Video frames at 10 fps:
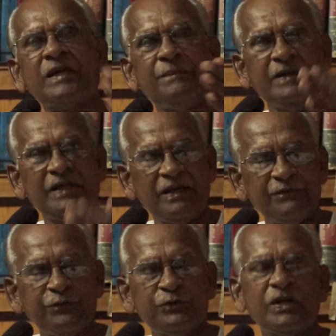coming
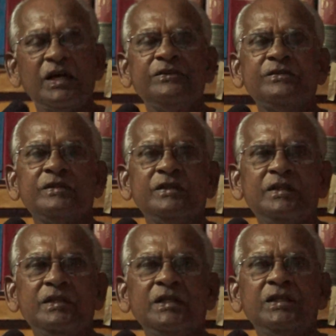helpful to us,
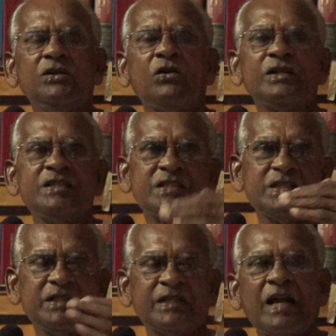not
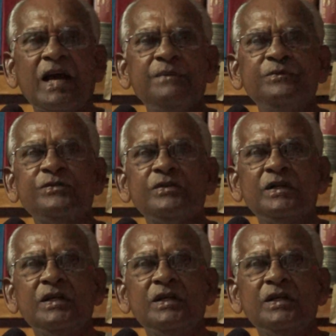registering the crimes,